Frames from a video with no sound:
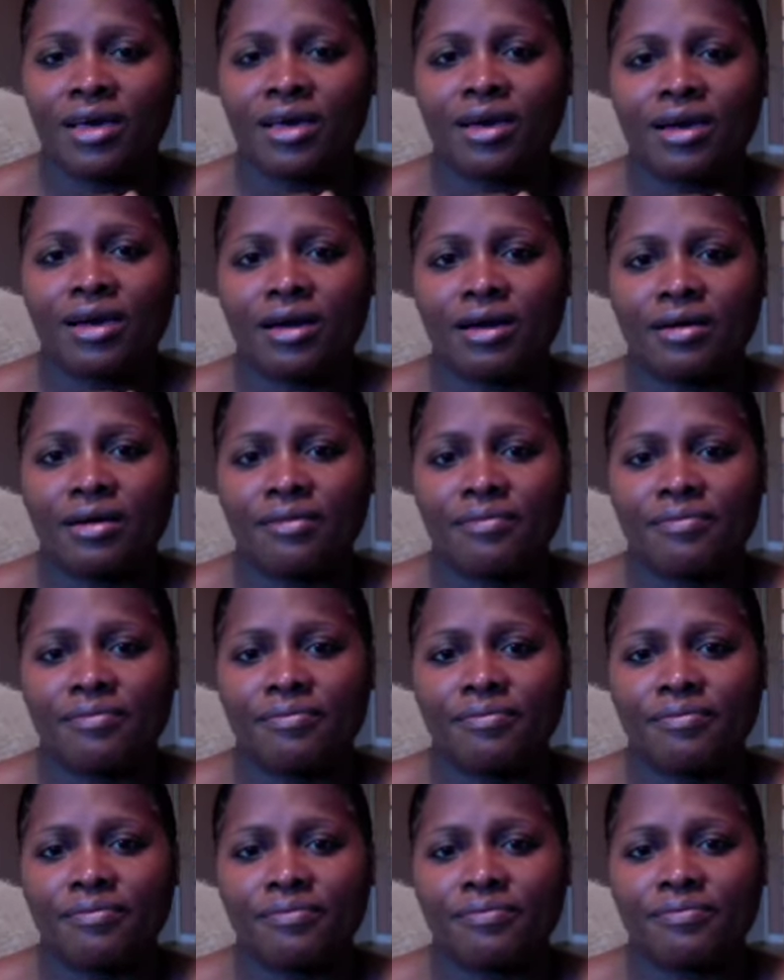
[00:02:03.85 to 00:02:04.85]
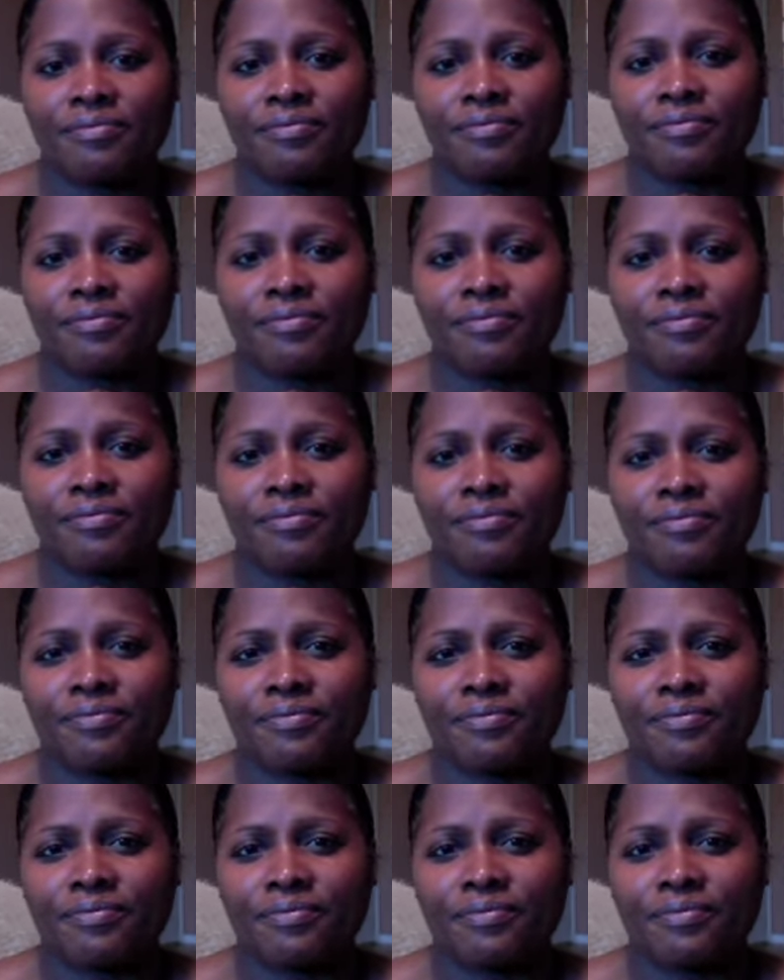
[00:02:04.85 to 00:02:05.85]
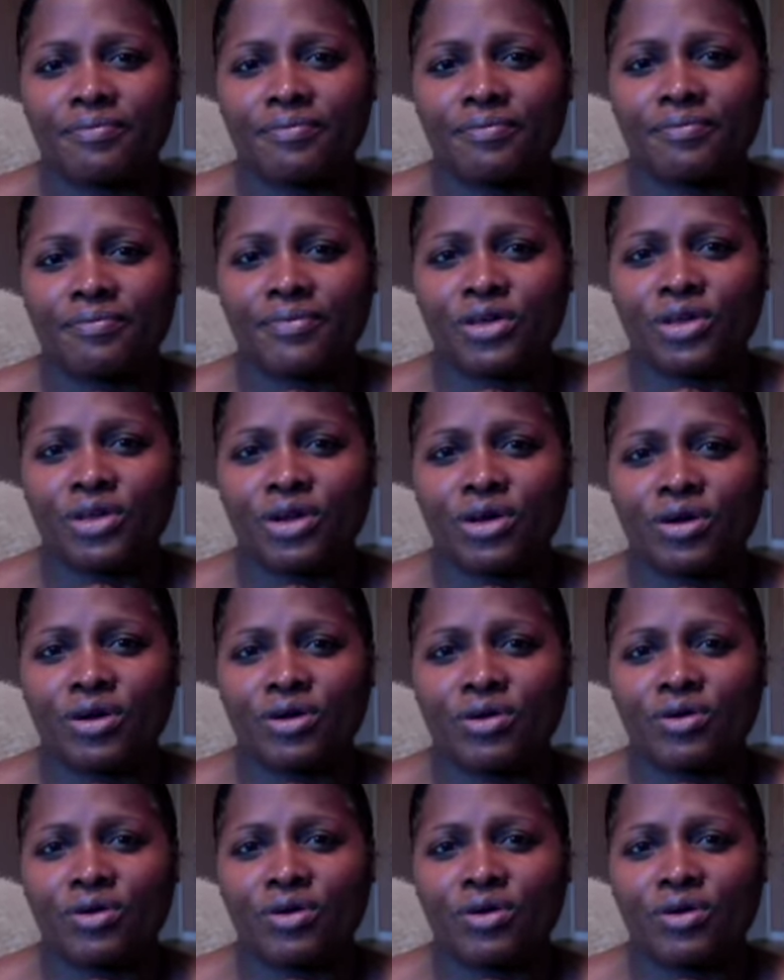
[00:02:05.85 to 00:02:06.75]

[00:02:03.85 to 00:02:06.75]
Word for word: Um, you know,